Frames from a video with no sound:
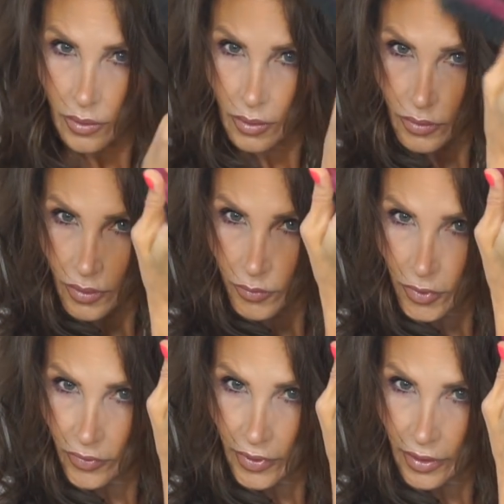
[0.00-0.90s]
get some
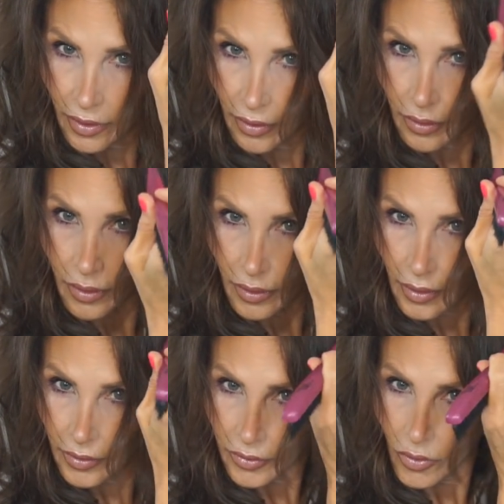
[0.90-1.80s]
over here.
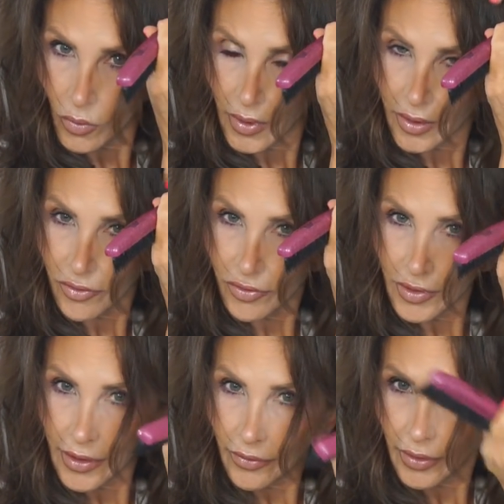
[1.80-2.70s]
I don't know why I'm
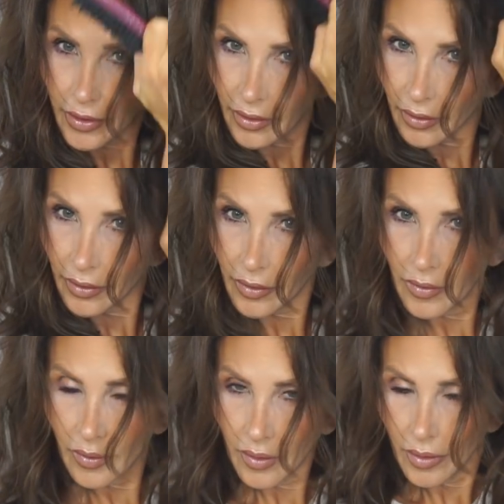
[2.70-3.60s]
flat right here.
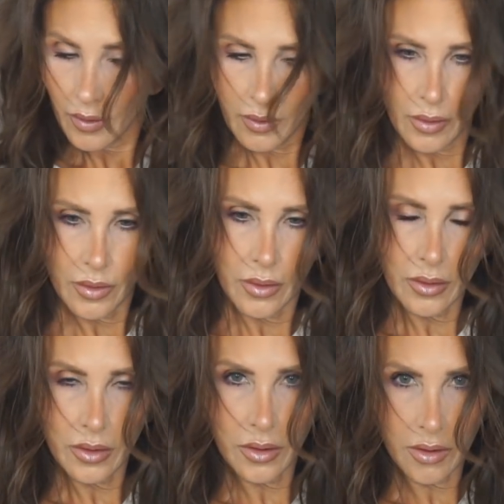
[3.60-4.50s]
Oh,
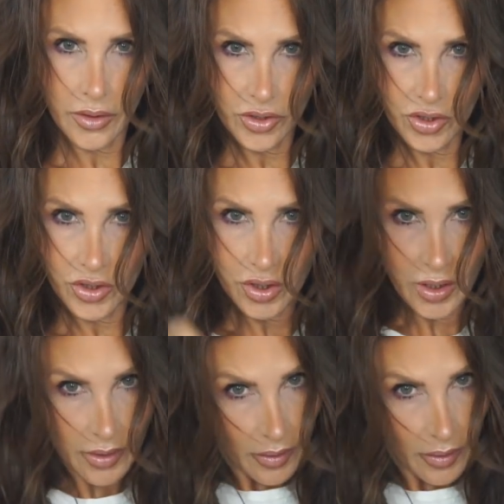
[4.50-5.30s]
shit.